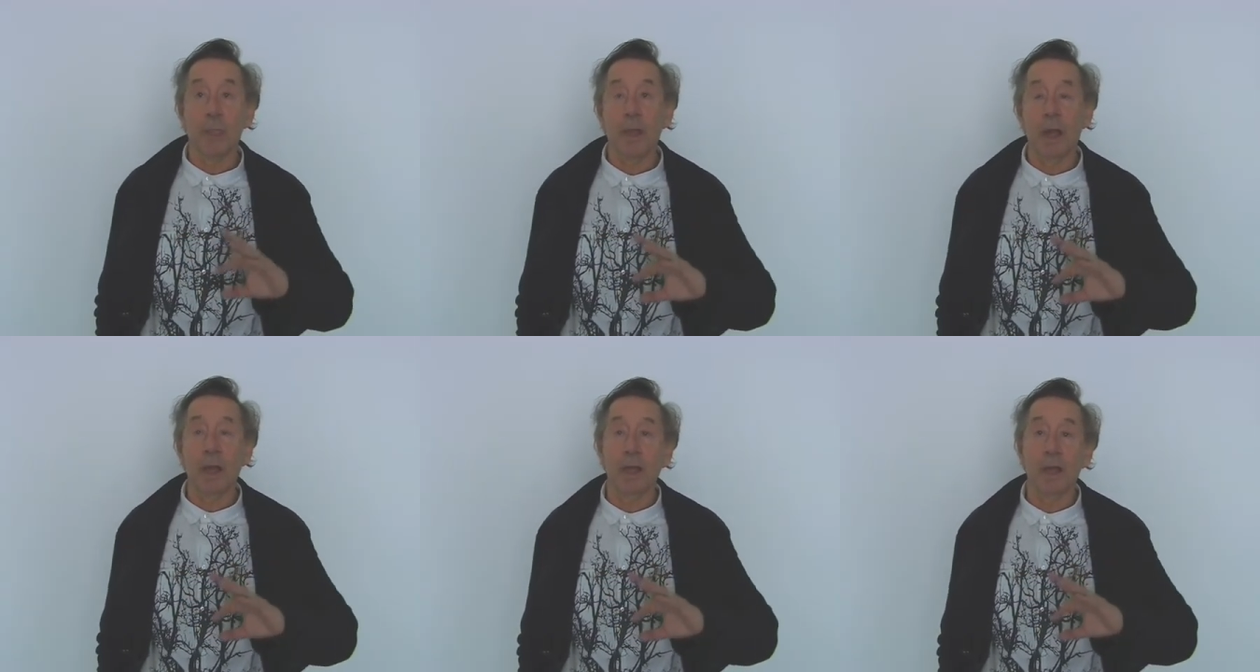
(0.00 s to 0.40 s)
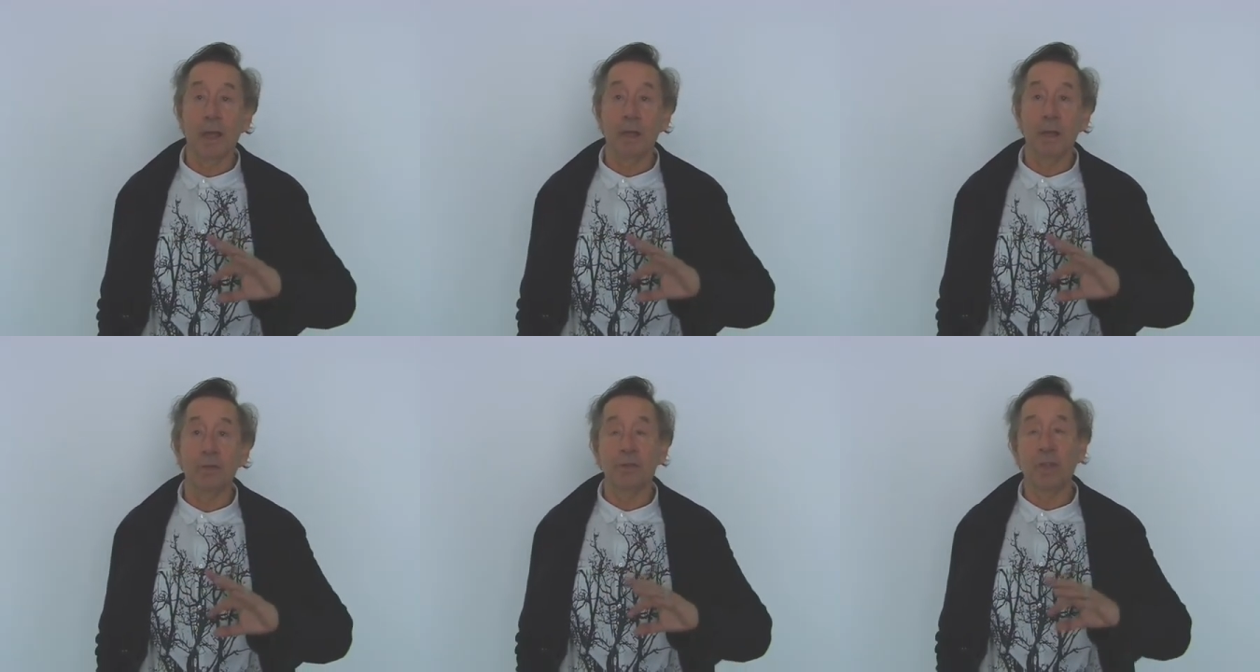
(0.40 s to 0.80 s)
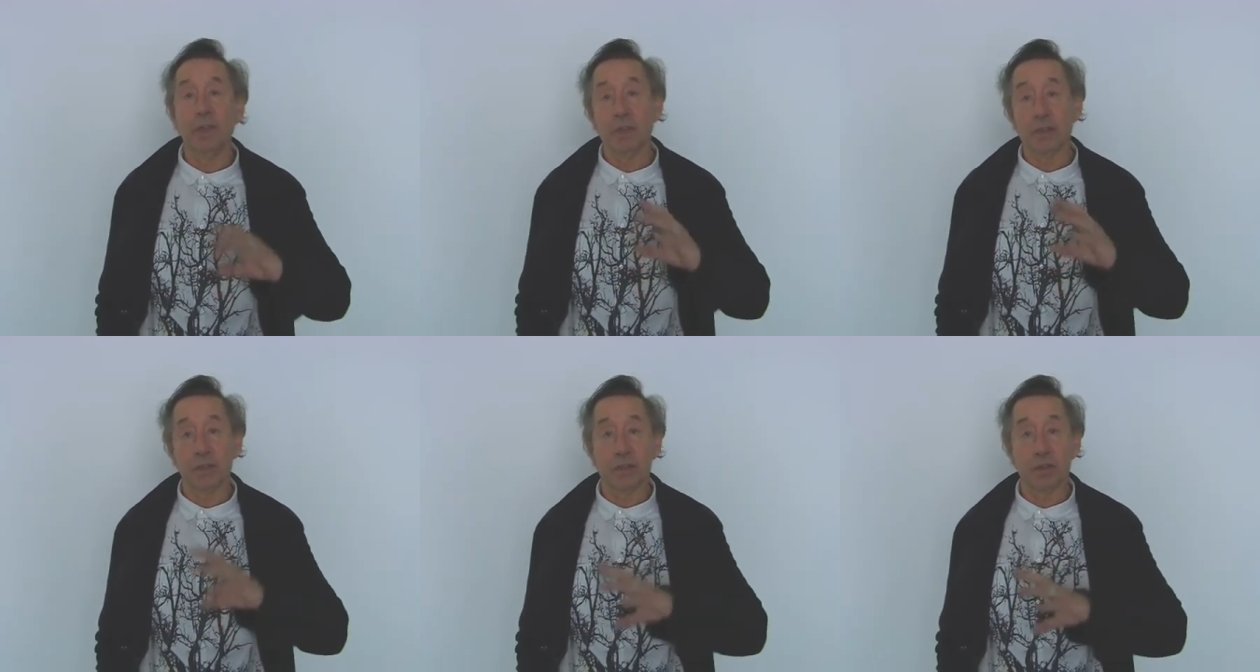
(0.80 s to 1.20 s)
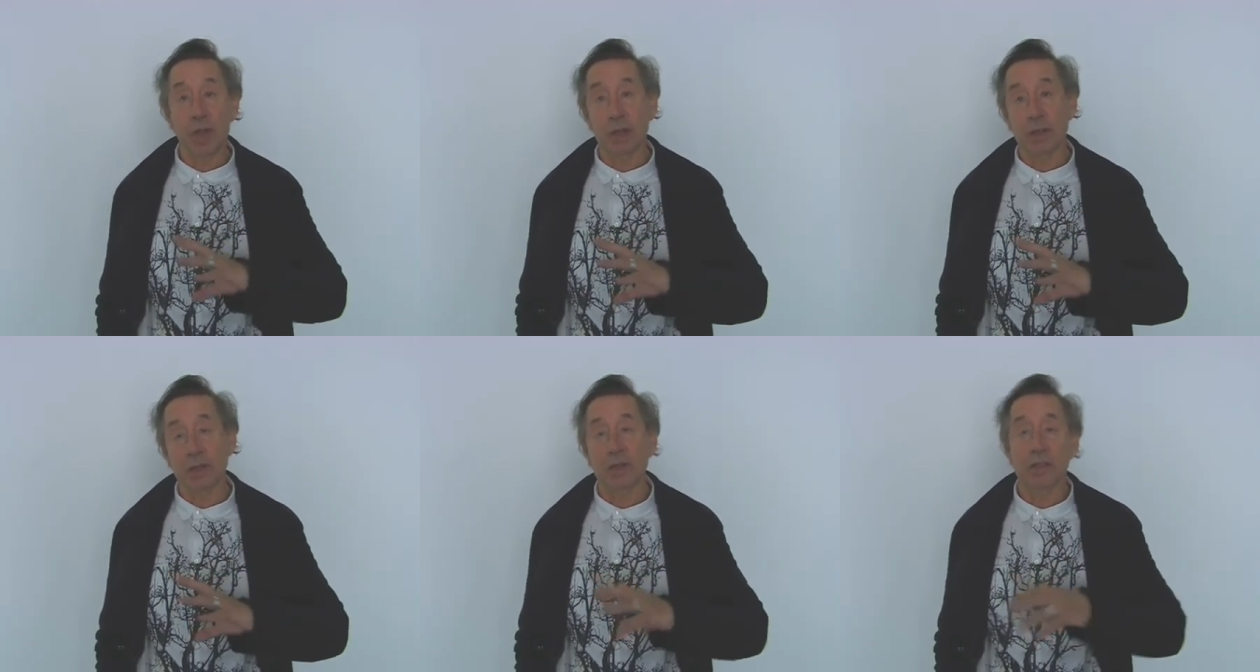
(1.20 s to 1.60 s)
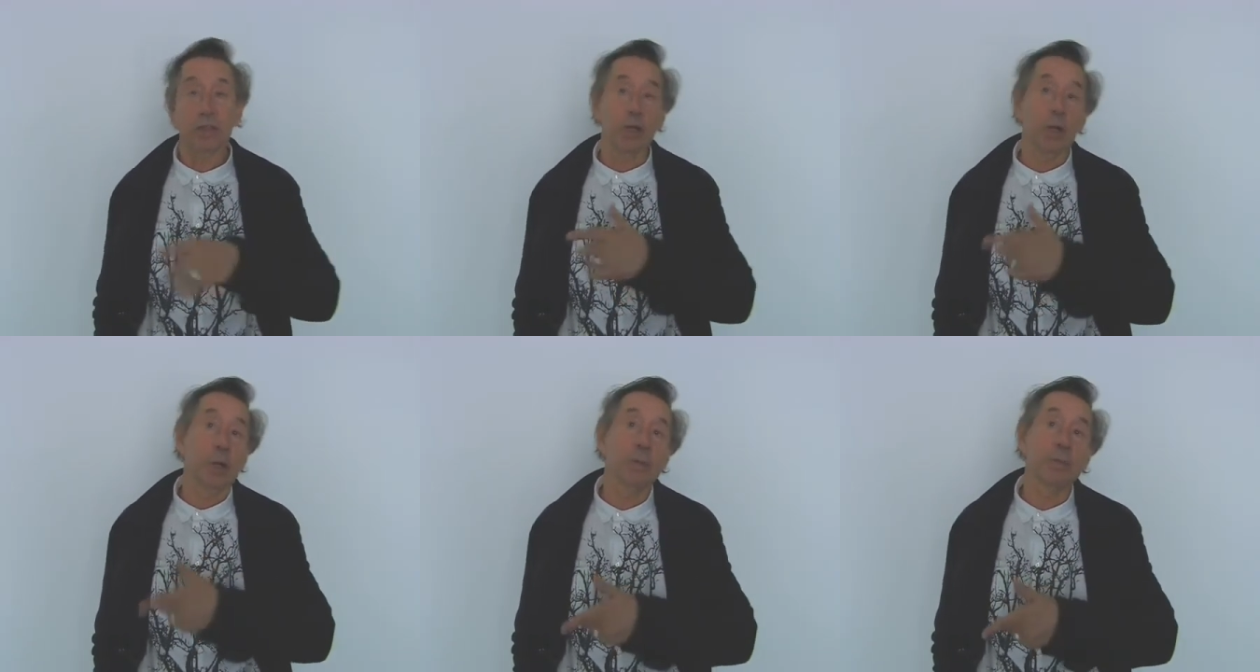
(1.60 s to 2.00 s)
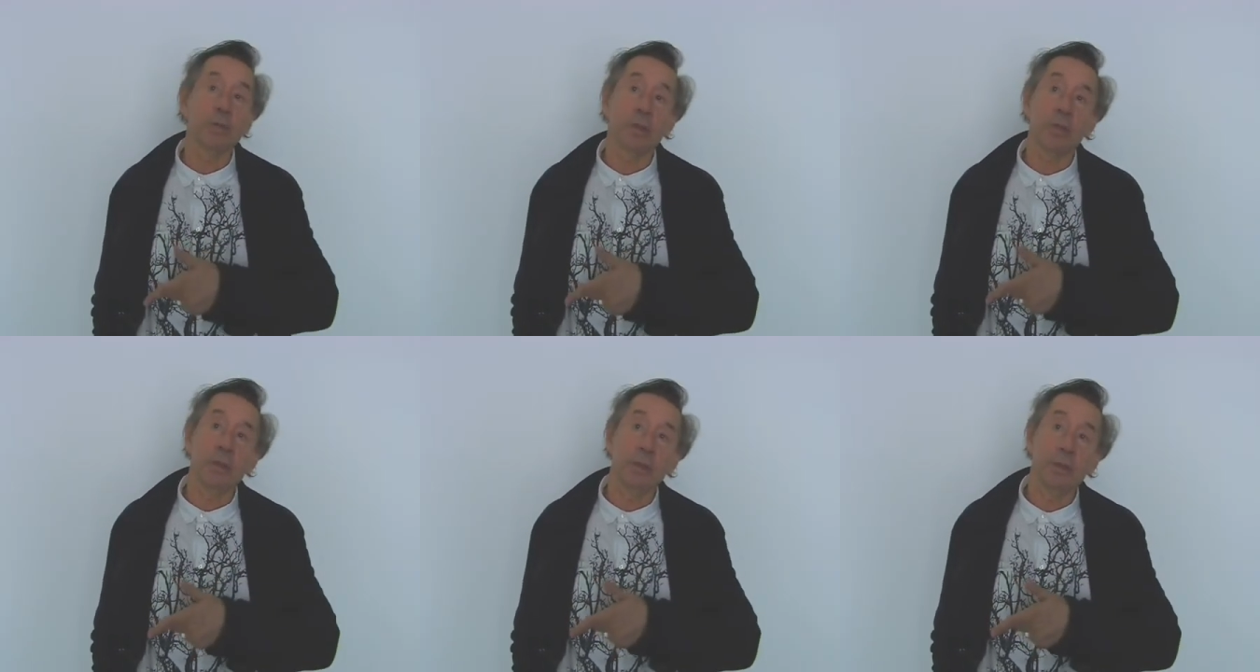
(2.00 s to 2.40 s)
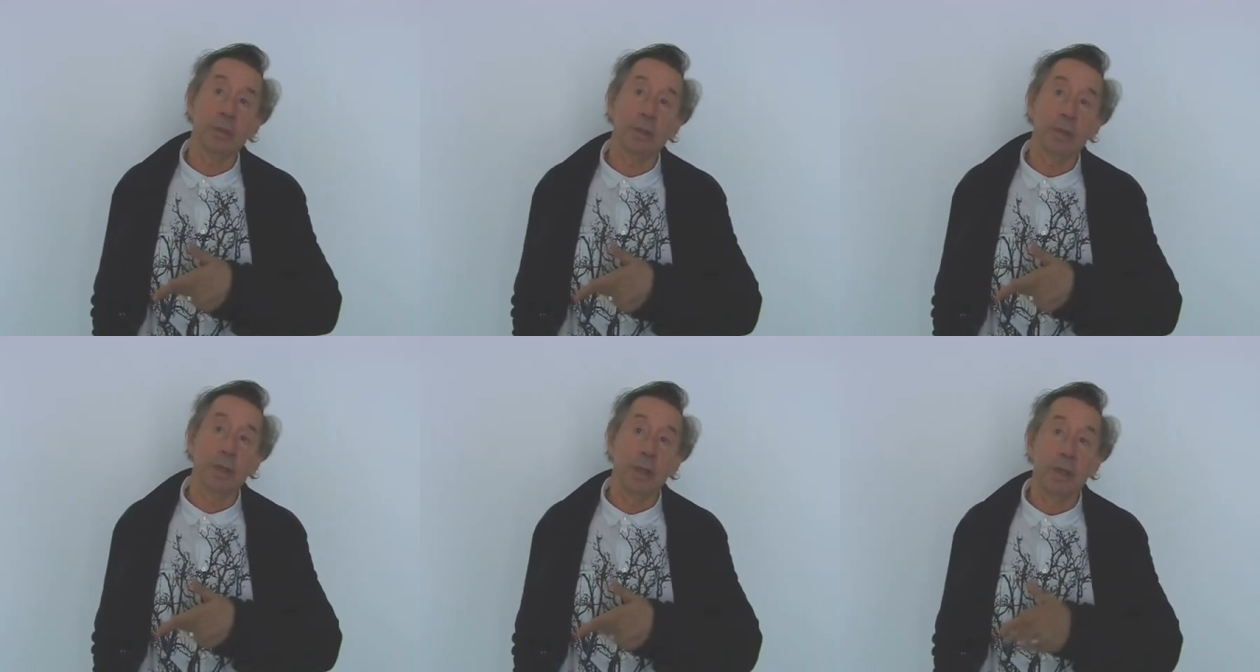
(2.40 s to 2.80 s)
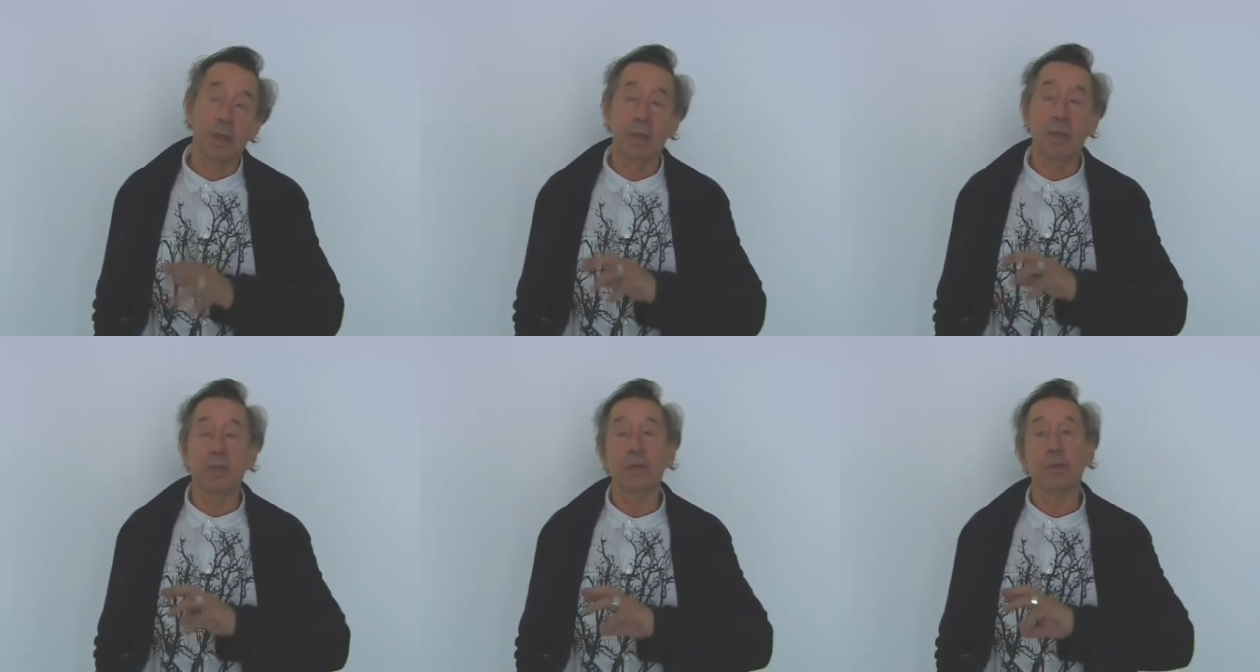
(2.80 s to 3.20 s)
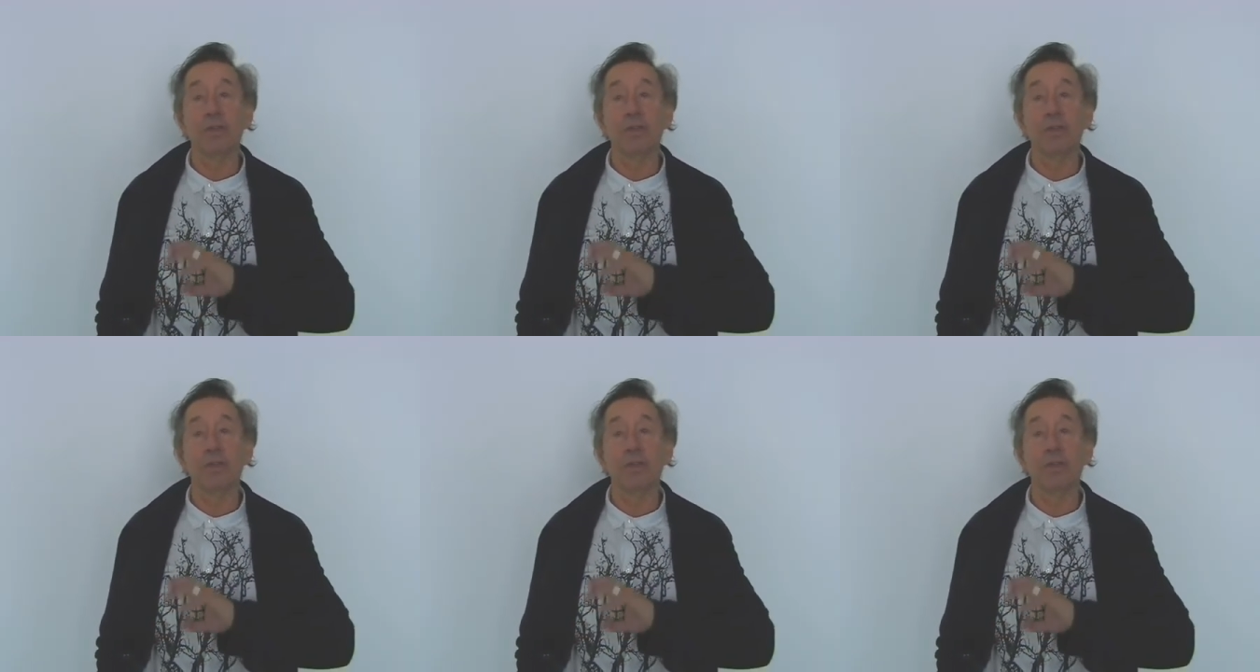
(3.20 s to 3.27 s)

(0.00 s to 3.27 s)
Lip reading: I kind of deconstruct the sculpture into